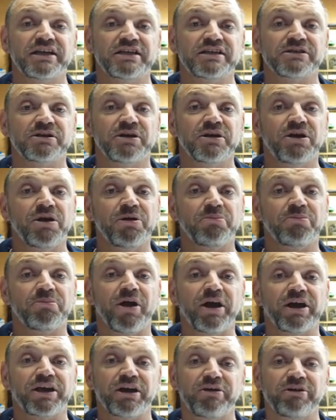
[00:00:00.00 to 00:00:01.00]
is
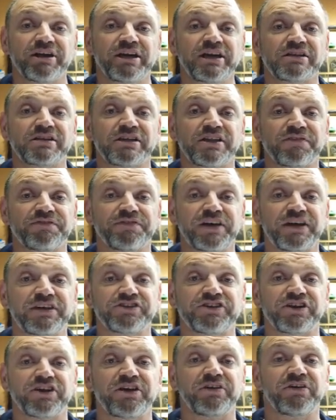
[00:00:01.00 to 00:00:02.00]
by going into the
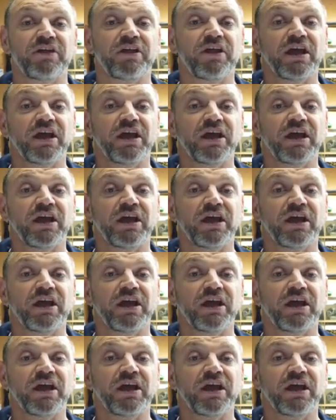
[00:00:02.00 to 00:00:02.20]
feature,